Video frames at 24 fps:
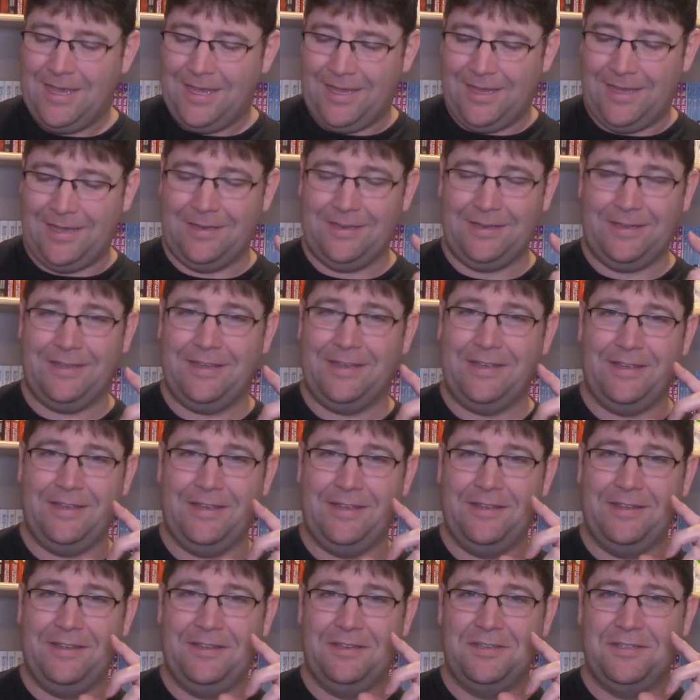It
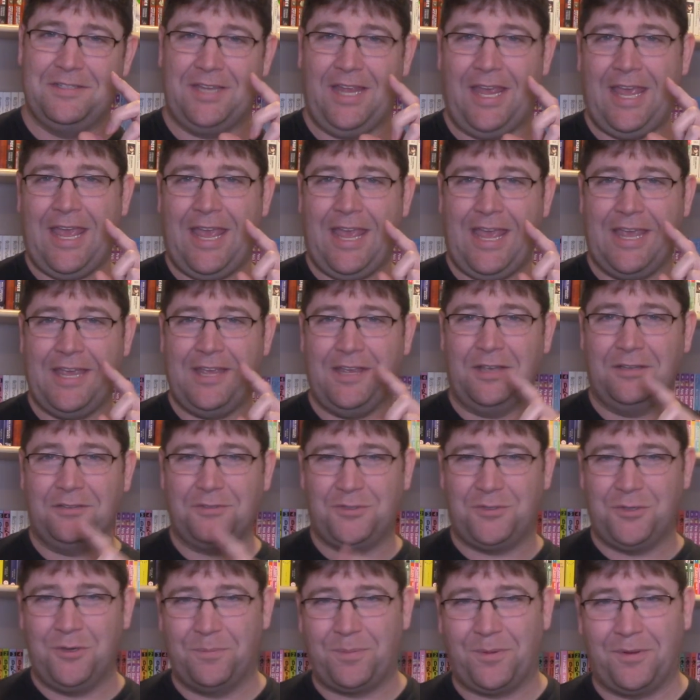is a
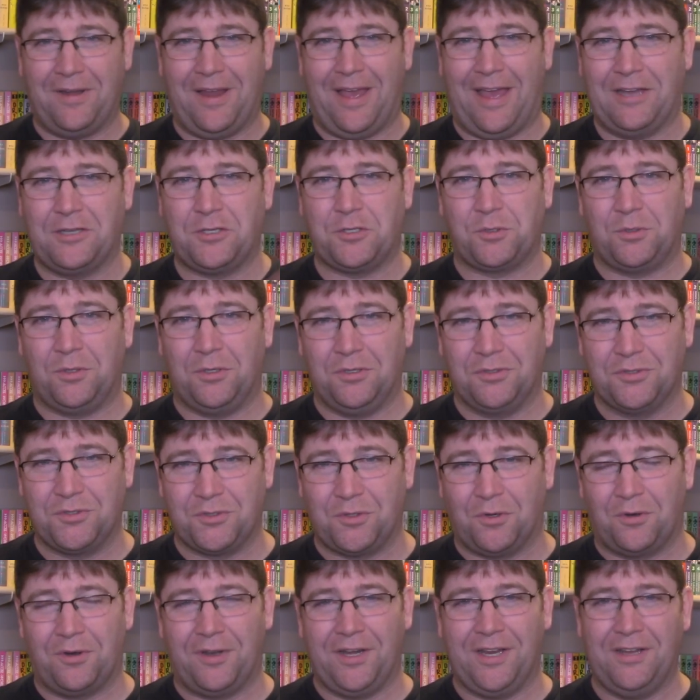supernatural
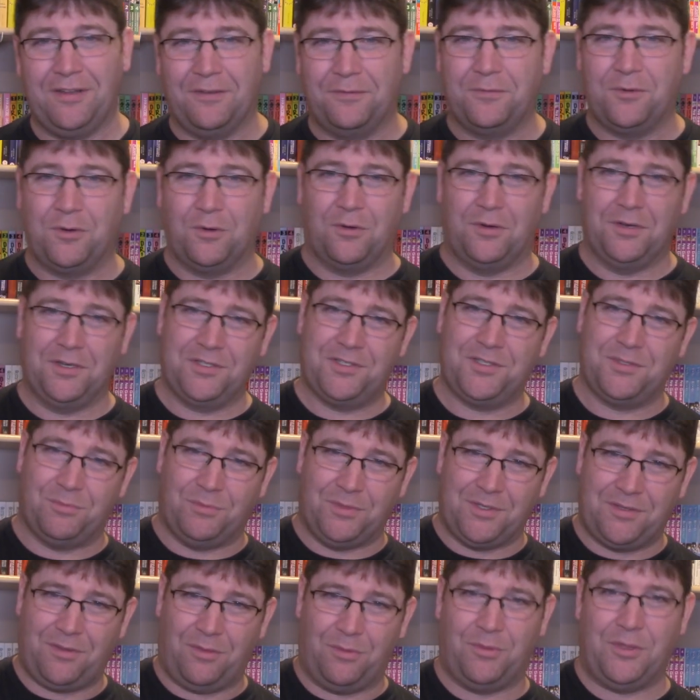story, of course,
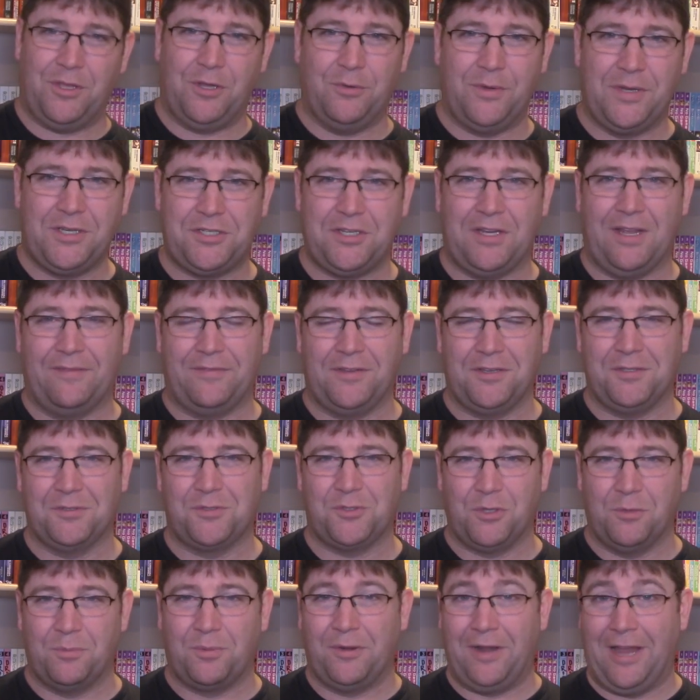with Yuichi having
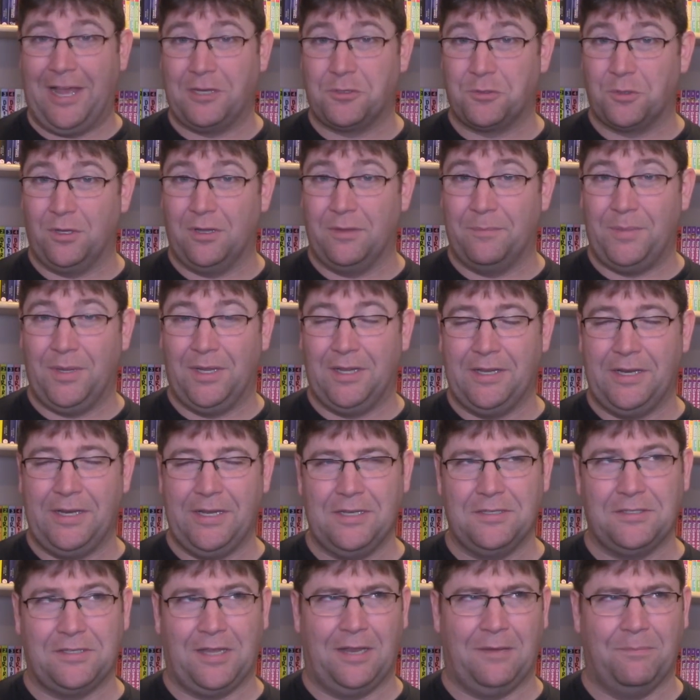supernatural
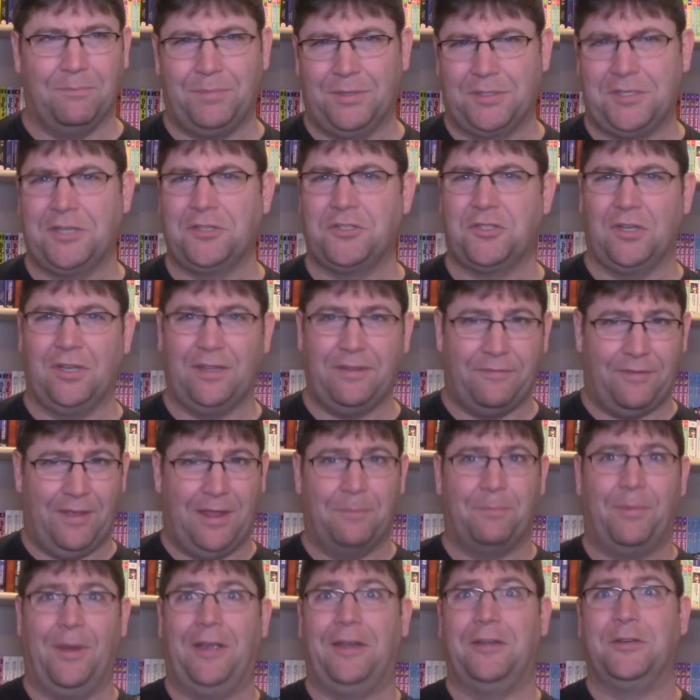abilities and potentially
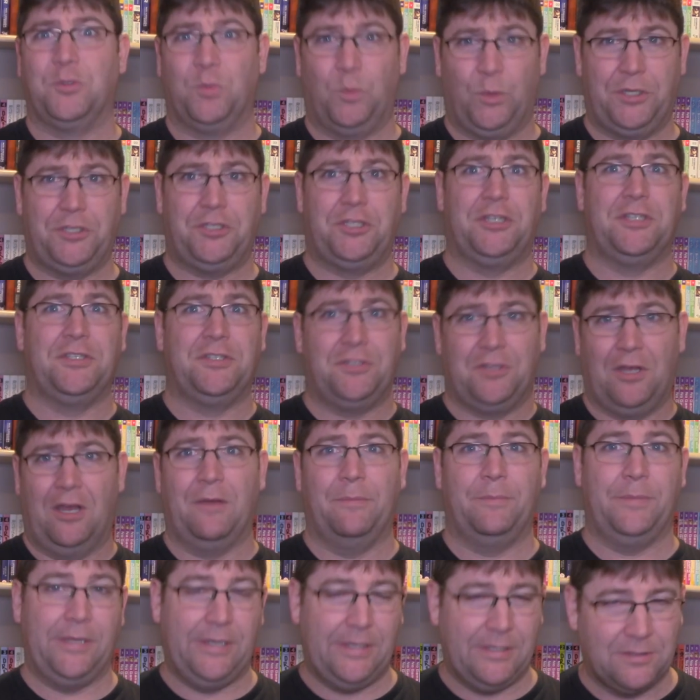vampires, witches,
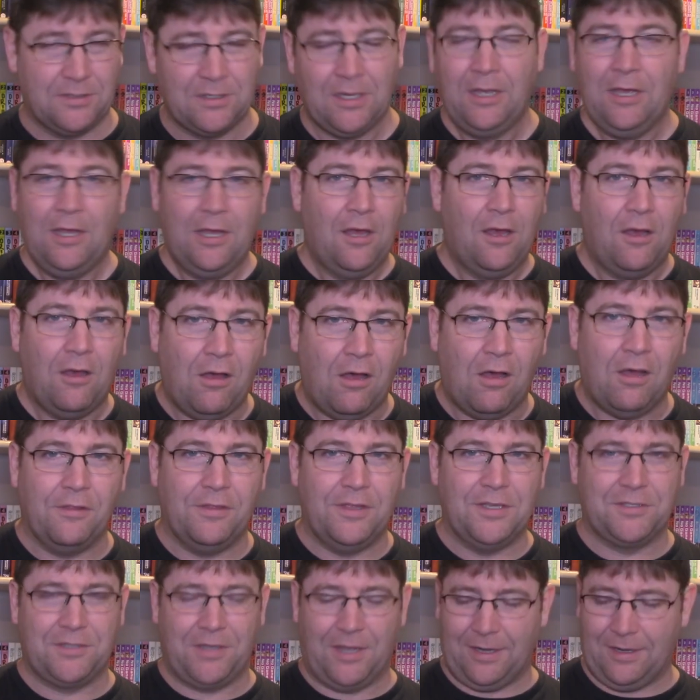zombies, all
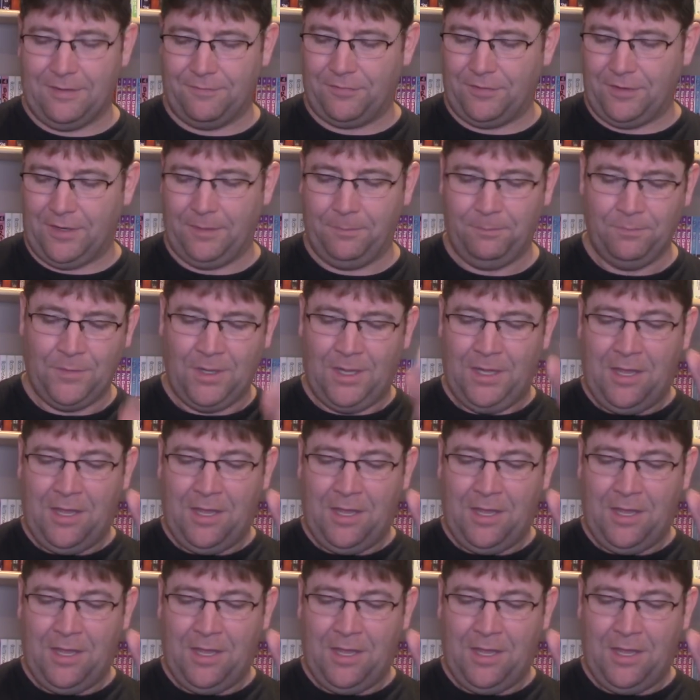this kind of thing.